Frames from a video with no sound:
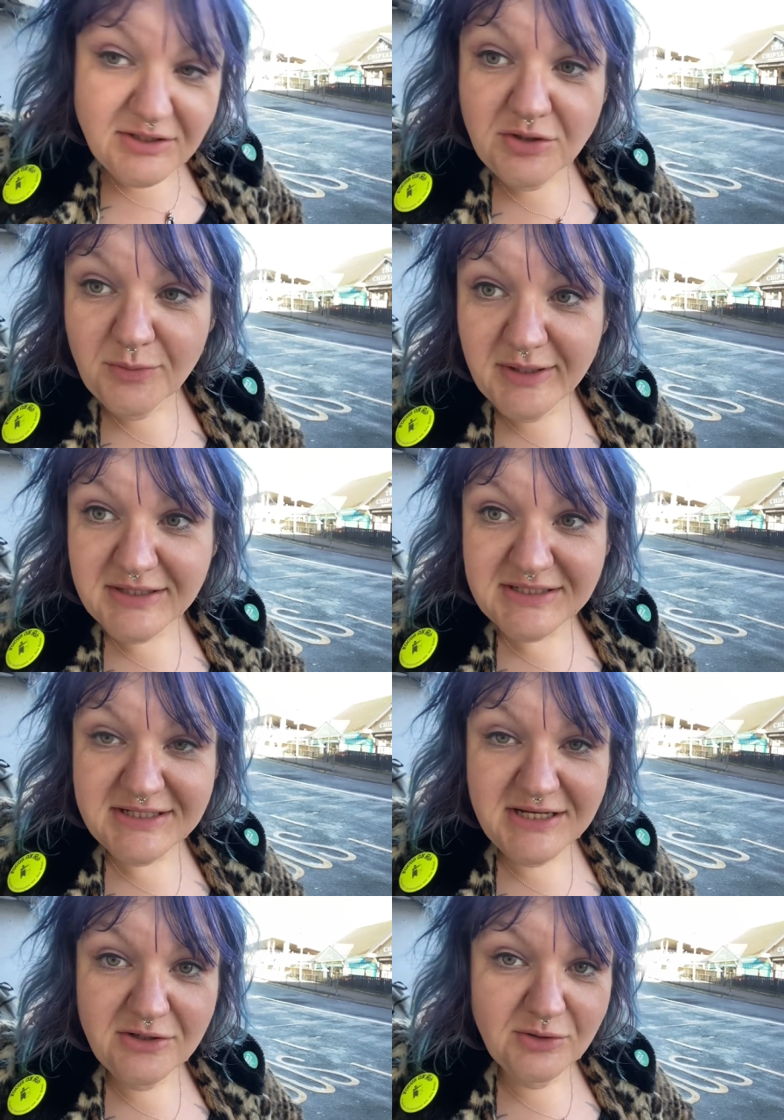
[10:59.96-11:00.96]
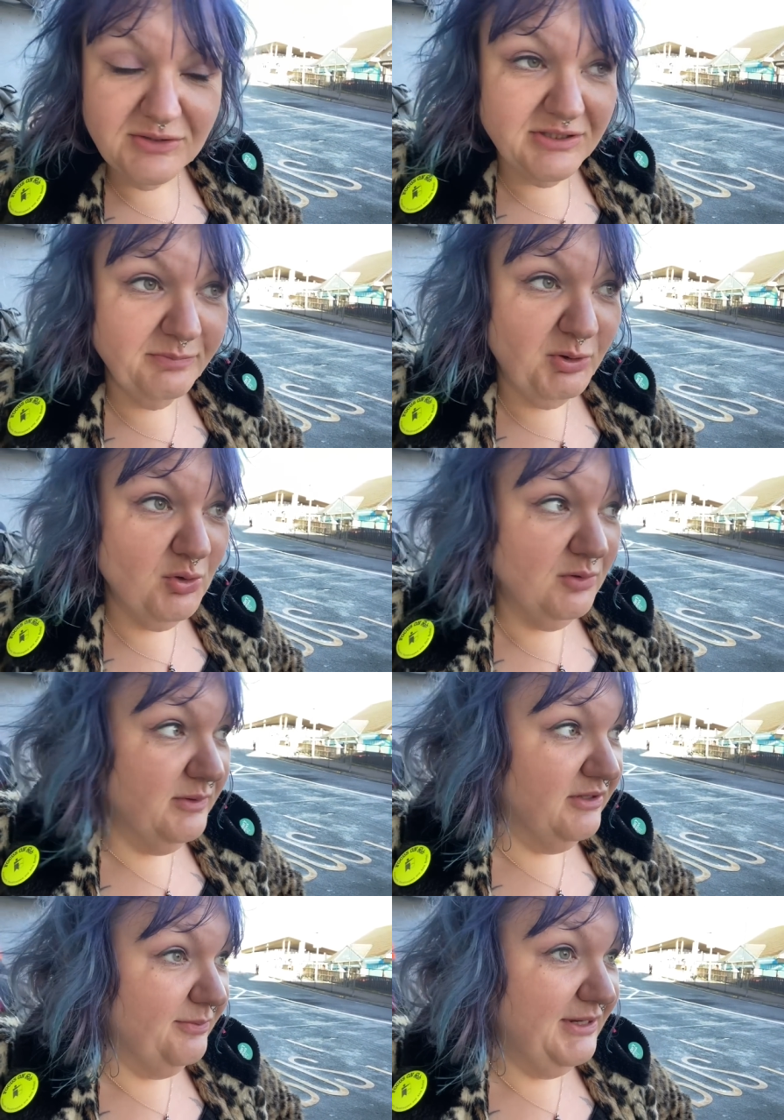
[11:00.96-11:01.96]
don't know whether to take it all to the pool
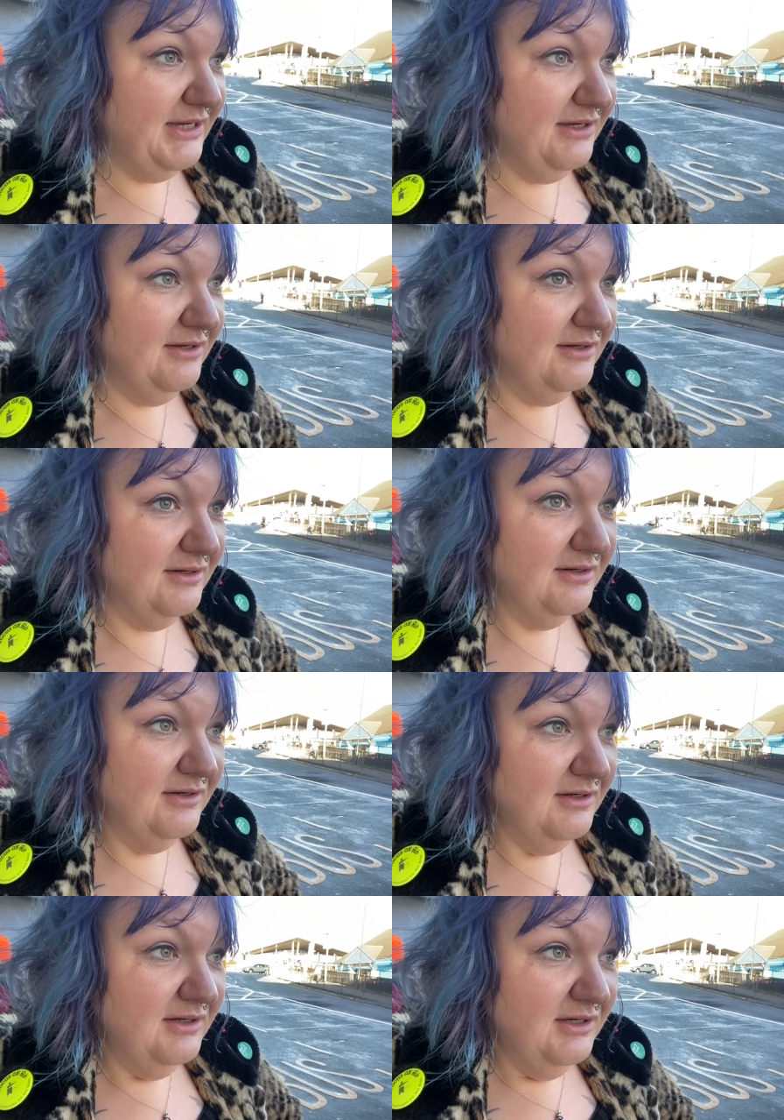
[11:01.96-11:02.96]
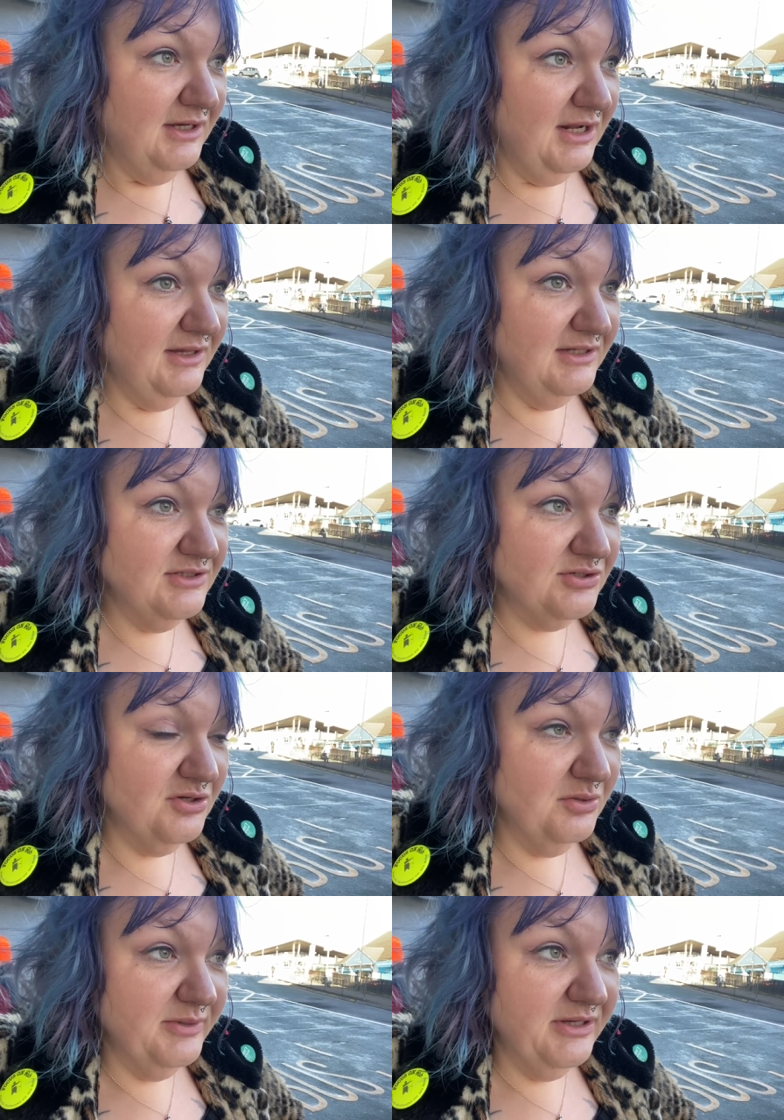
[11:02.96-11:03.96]
with me and then
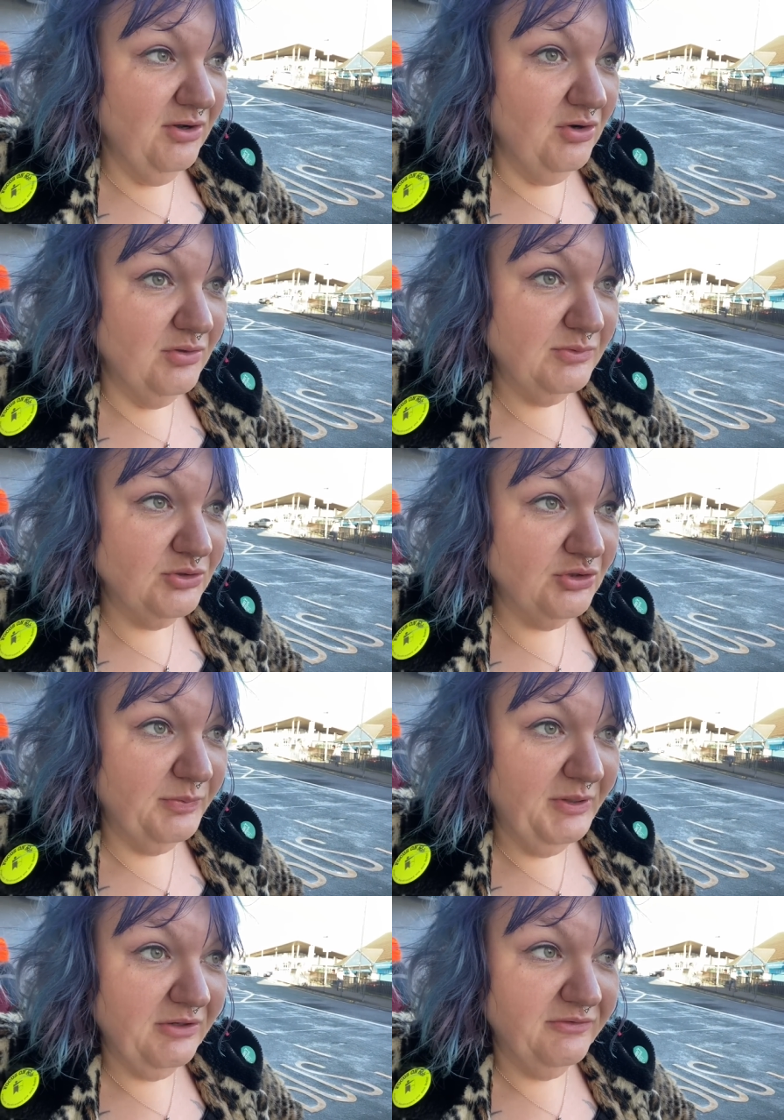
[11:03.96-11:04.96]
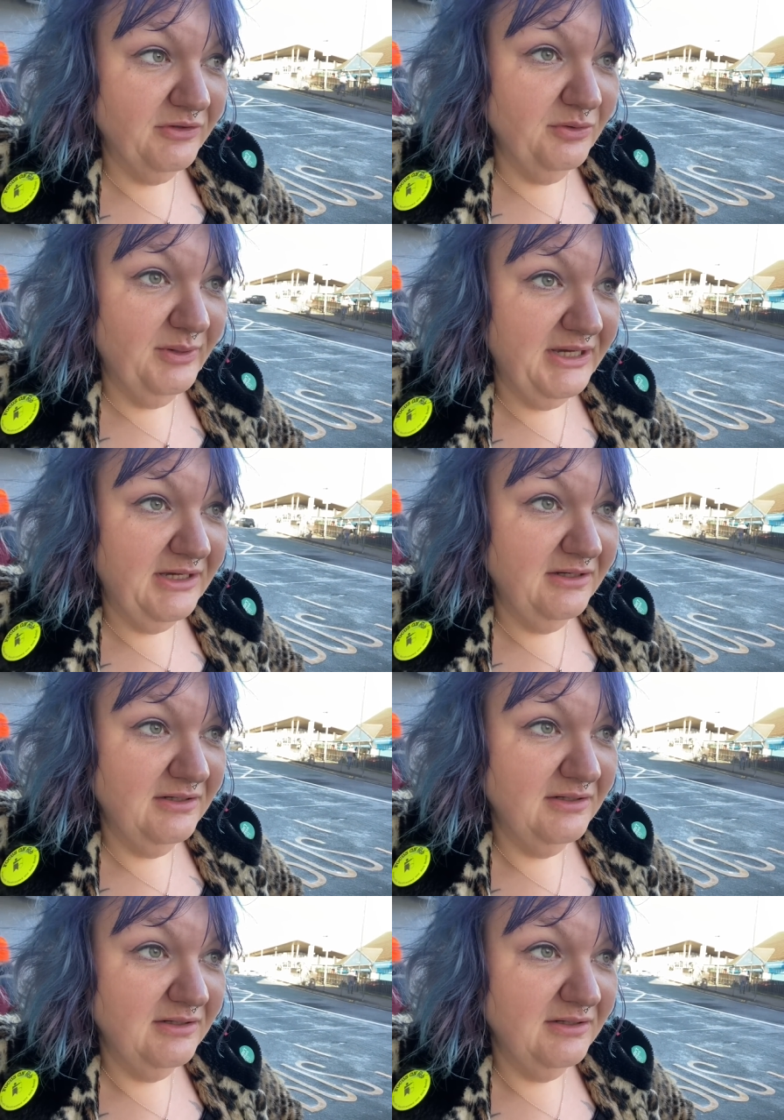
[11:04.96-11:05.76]
struggle with it home or drop it off on the way.